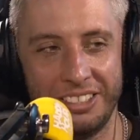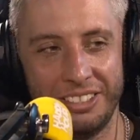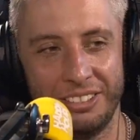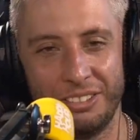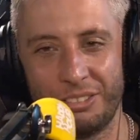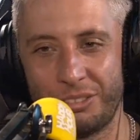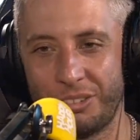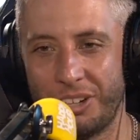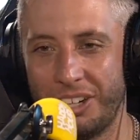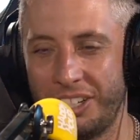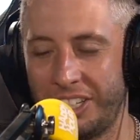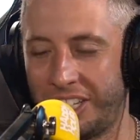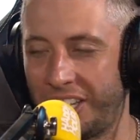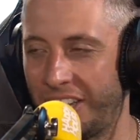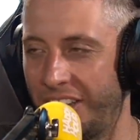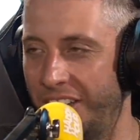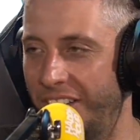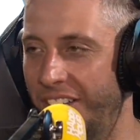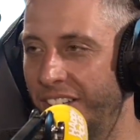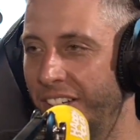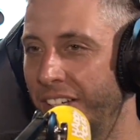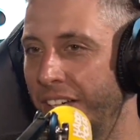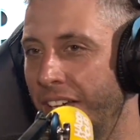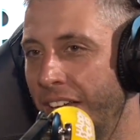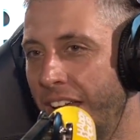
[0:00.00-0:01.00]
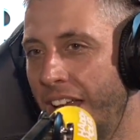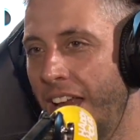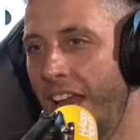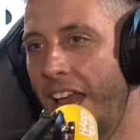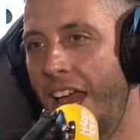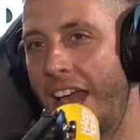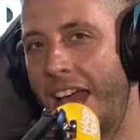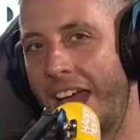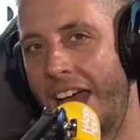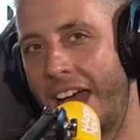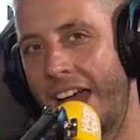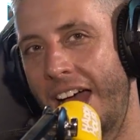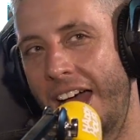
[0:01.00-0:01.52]
It was really cute.
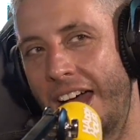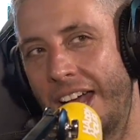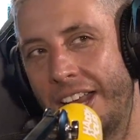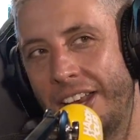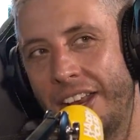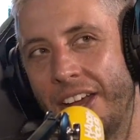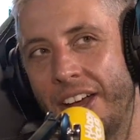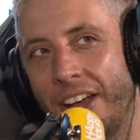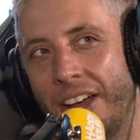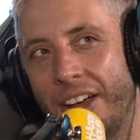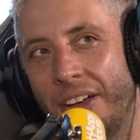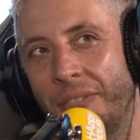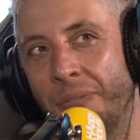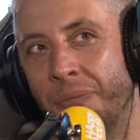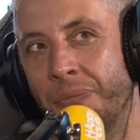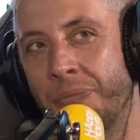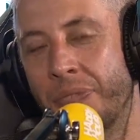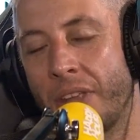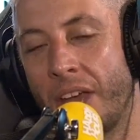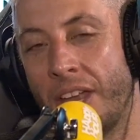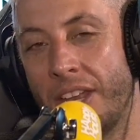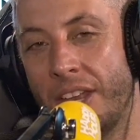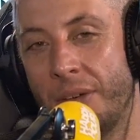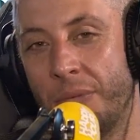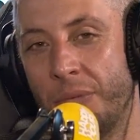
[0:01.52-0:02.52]
And then